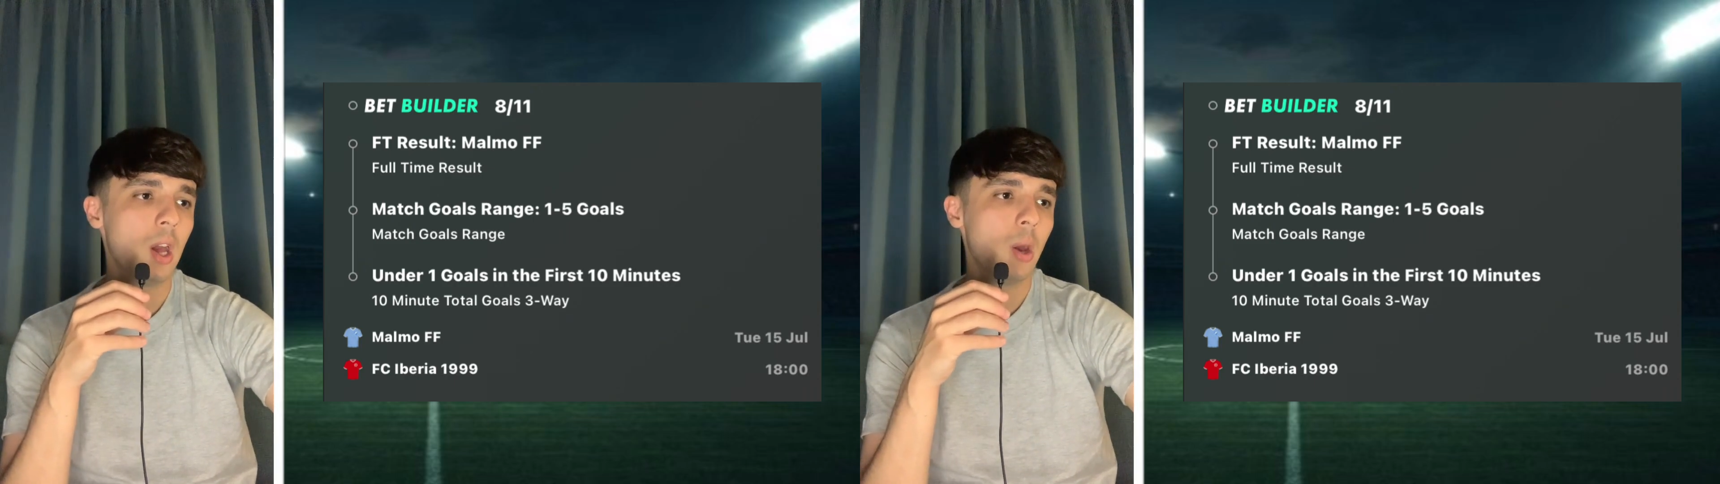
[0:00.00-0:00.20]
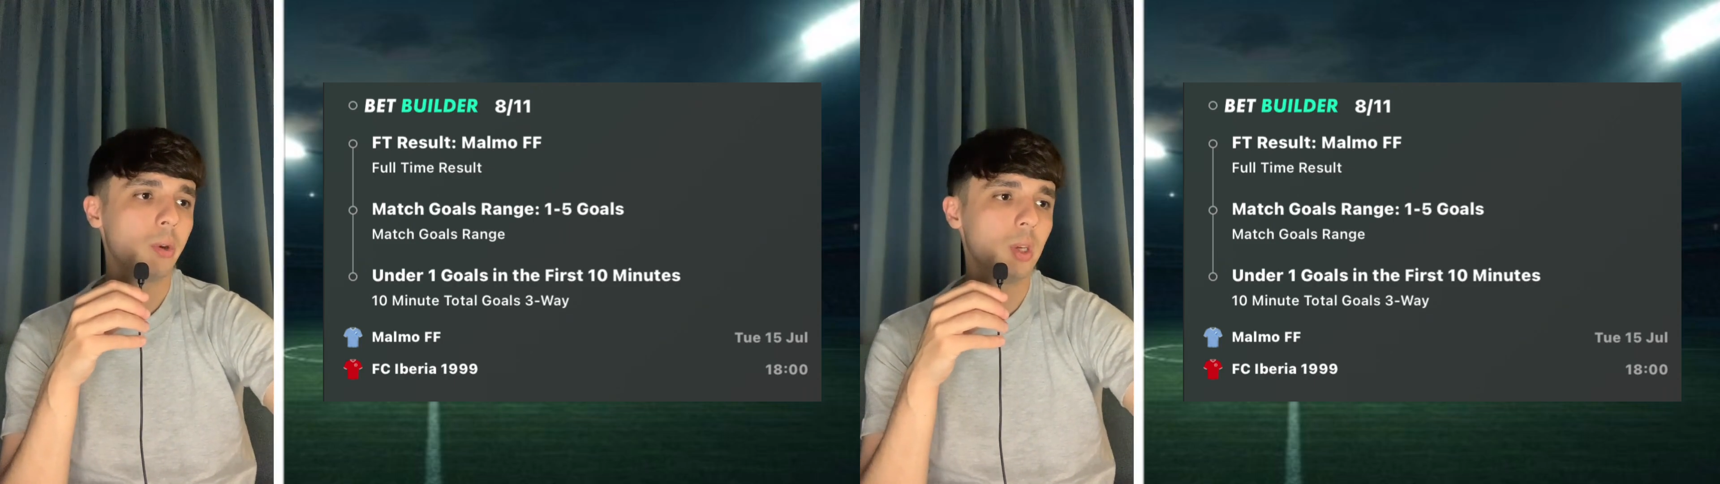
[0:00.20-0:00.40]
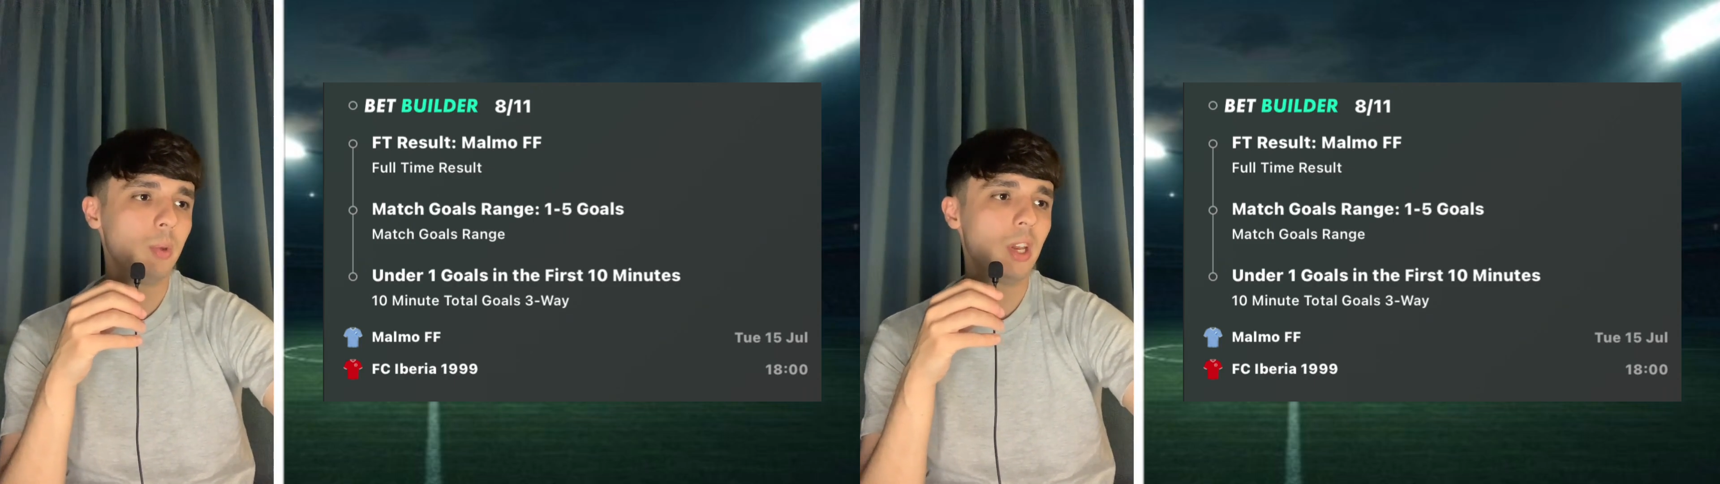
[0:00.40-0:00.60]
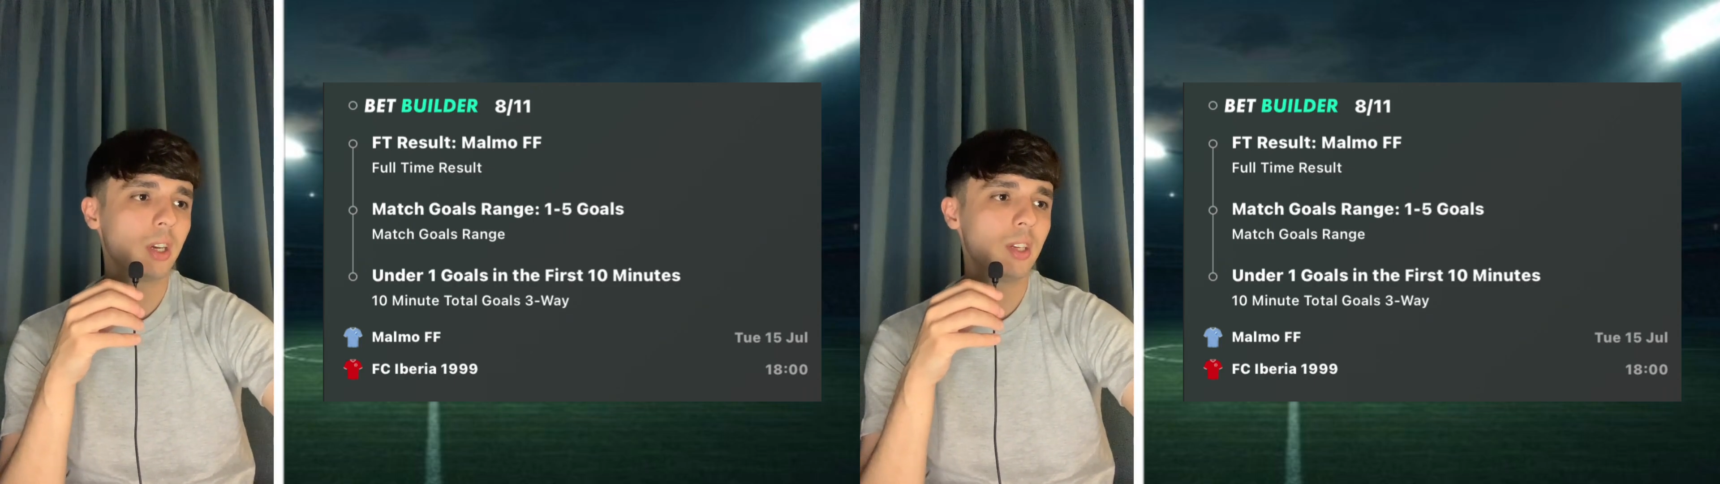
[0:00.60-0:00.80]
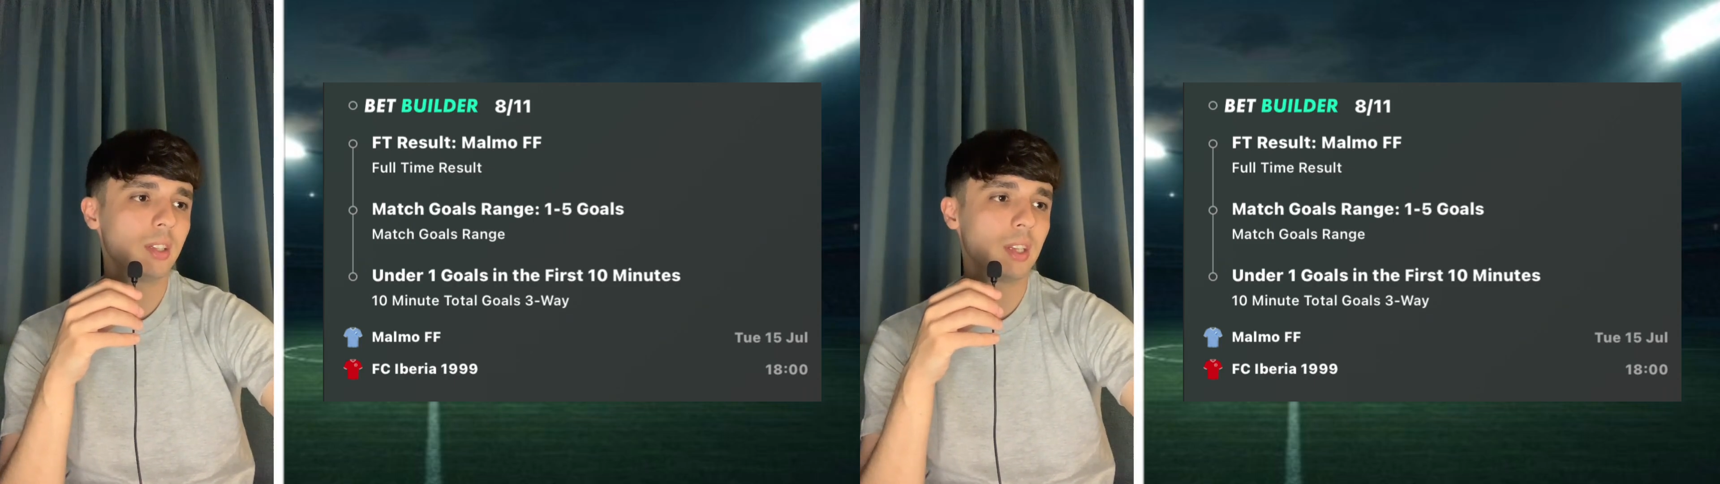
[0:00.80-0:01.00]
We're going to be
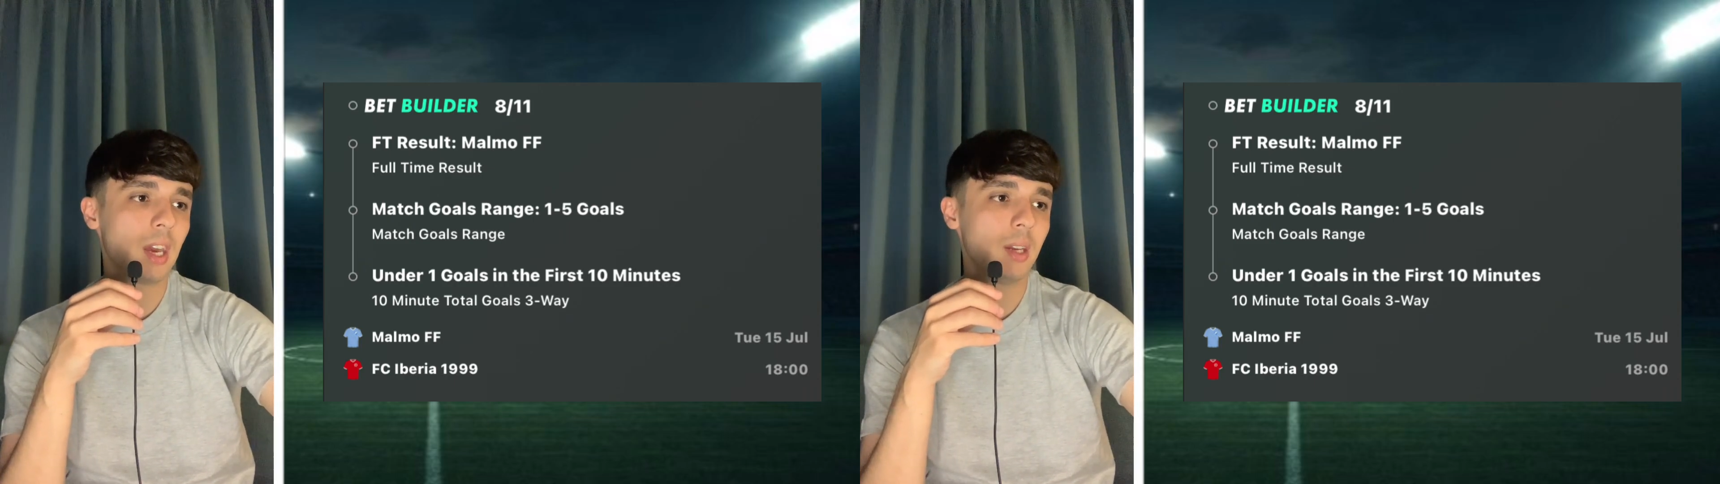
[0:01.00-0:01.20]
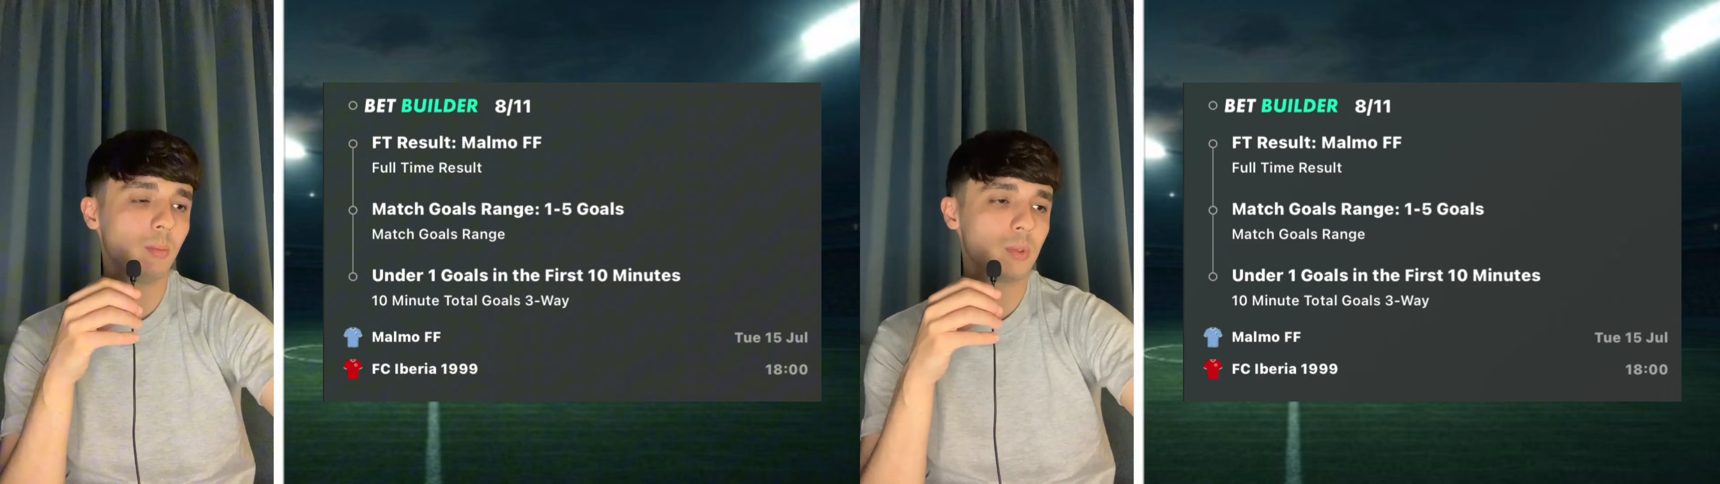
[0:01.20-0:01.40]
looking at the game,